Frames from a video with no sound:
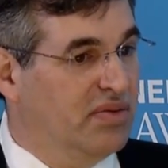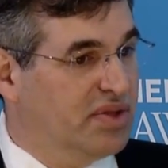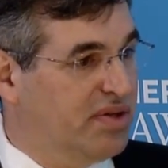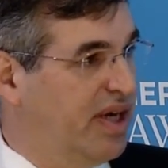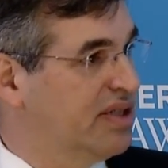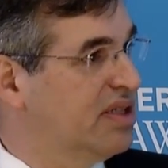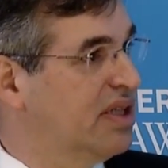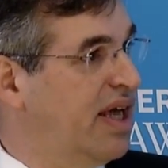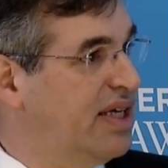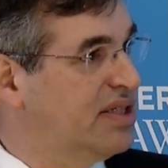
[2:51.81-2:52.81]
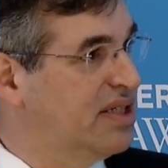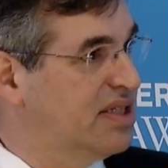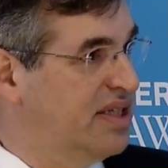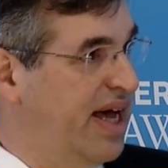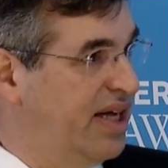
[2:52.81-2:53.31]
we're trying to
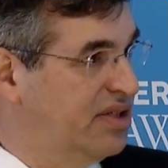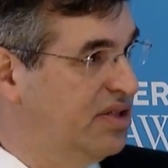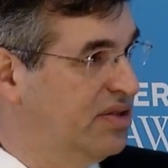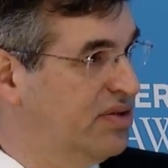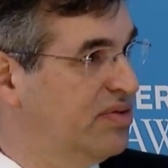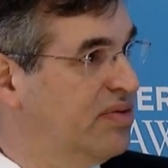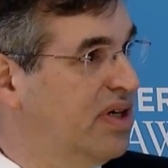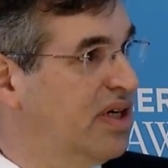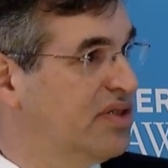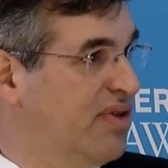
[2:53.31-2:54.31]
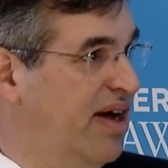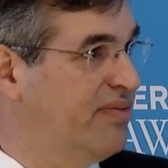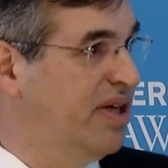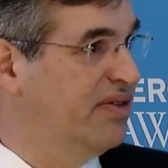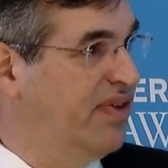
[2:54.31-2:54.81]
license that to
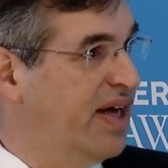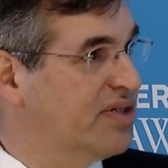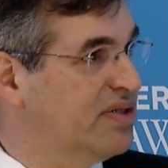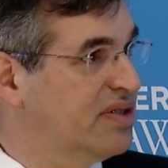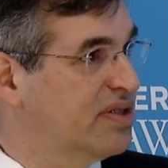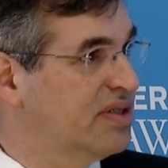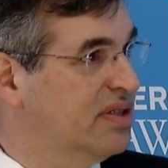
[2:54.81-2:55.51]
drive manufacturers.